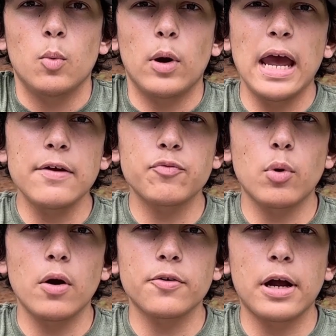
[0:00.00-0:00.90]
Well, hey
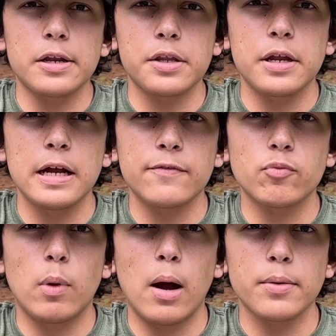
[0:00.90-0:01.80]
everyone, Grayson here
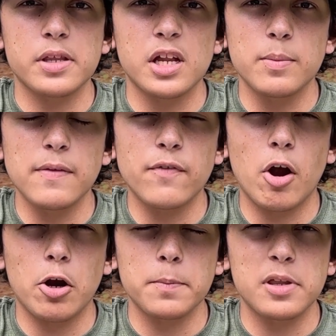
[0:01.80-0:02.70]
from Wildwood's Honeybee
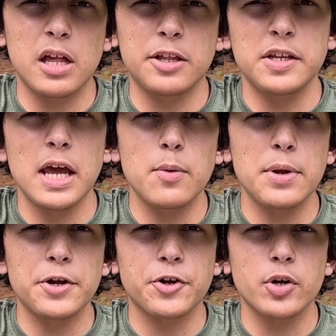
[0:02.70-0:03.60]
Farms, and today
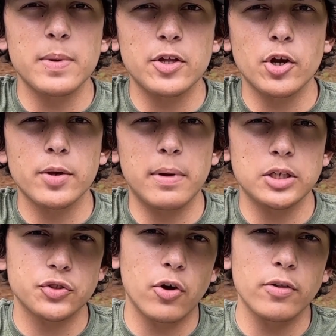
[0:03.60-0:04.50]
we are going to be talking
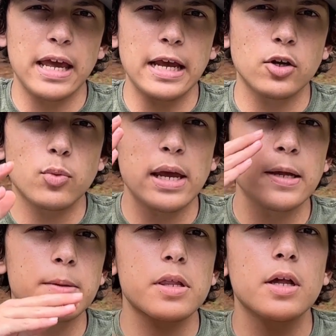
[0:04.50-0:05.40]
about drone-laying
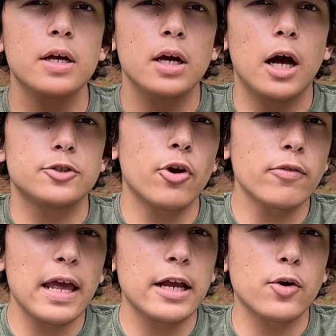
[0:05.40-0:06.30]
queens. A
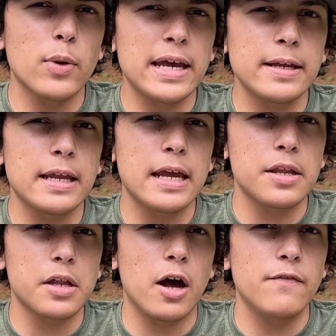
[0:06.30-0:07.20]
drone-laying queen
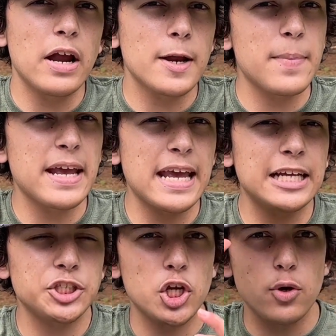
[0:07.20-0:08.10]
is a very big
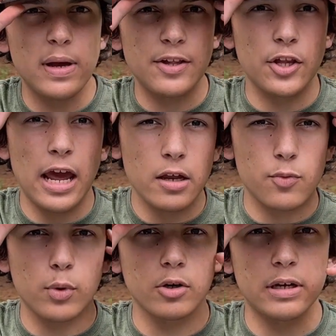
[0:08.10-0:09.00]
issue in today's
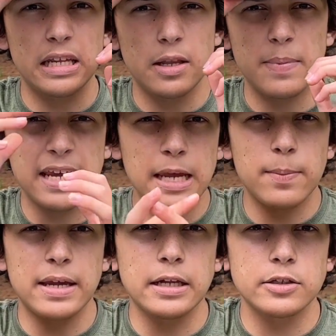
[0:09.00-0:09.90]
world in the
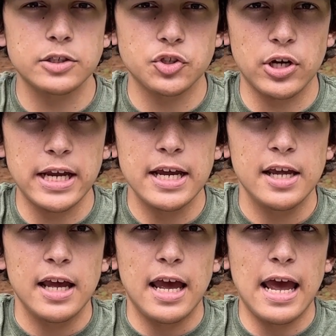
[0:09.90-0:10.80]
beekeeping industry,
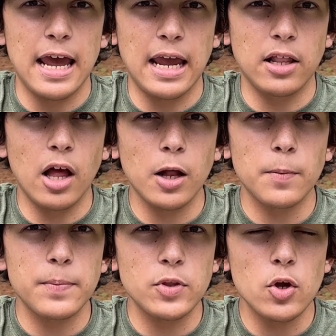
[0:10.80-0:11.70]
and a lot
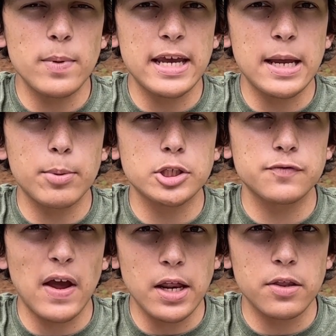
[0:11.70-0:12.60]
of new beekeepers
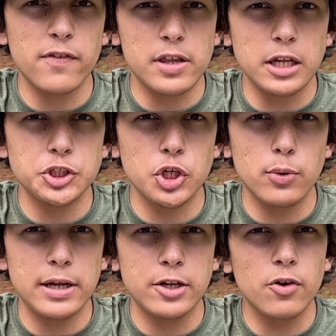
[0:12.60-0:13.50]
face this issue
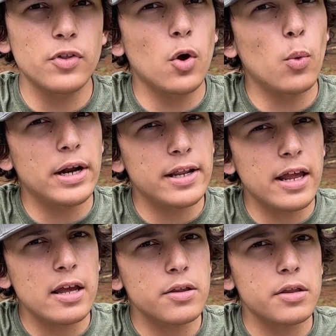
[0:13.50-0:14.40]
and don't know what it
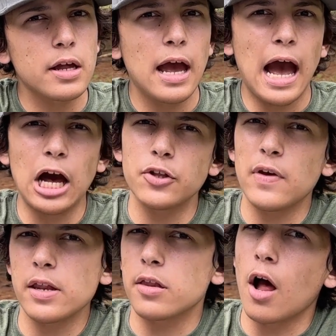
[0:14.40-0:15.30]
is, how do
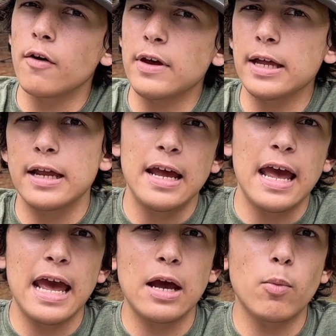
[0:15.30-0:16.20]
they solve it,
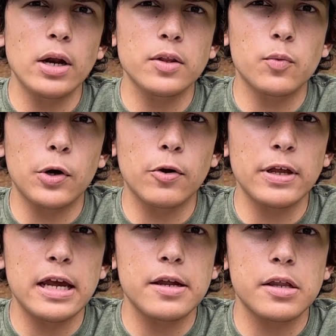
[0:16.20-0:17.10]
and what in the world
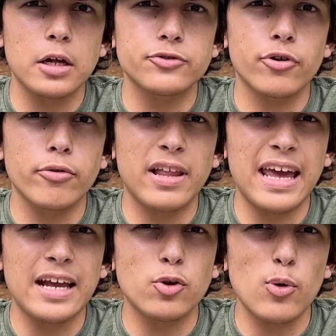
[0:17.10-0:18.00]
is a
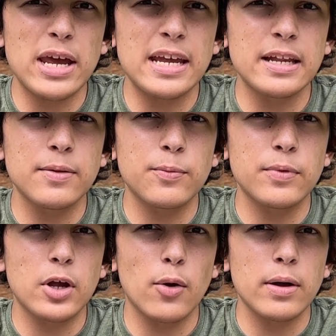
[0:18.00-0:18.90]
drone-laying queen,
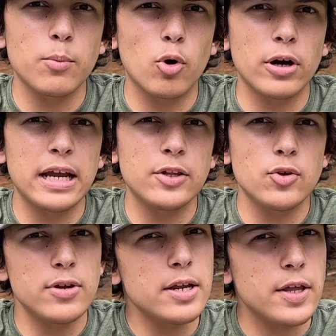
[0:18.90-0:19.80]
going more
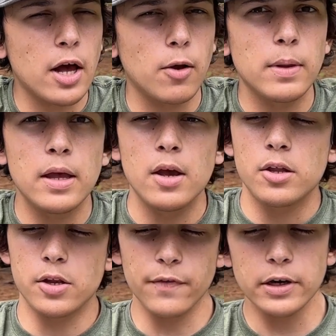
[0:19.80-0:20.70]
into detail.
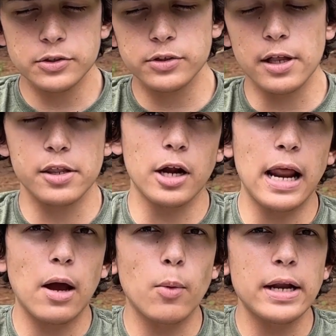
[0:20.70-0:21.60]
So first, let's start
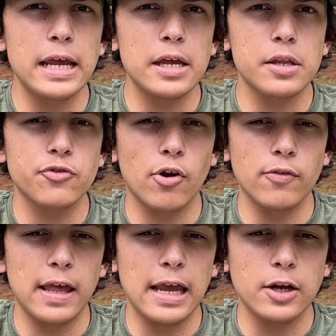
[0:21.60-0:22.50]
out, what is a
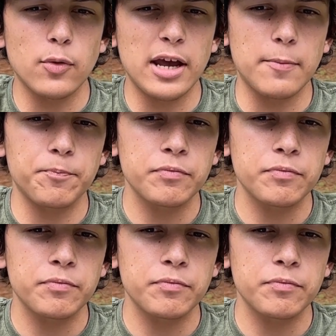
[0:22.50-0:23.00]
drone-laying queen?